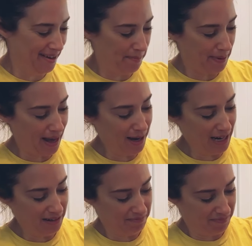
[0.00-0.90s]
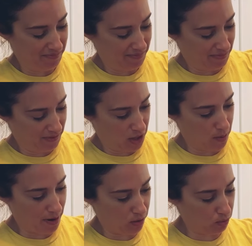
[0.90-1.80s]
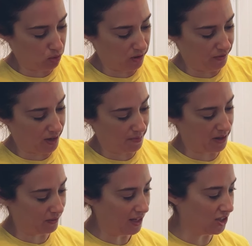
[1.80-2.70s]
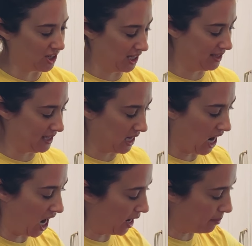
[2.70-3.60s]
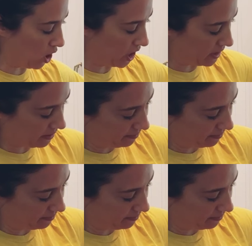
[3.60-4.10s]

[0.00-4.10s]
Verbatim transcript: But I go by the rule of thumb of let's just eyeball it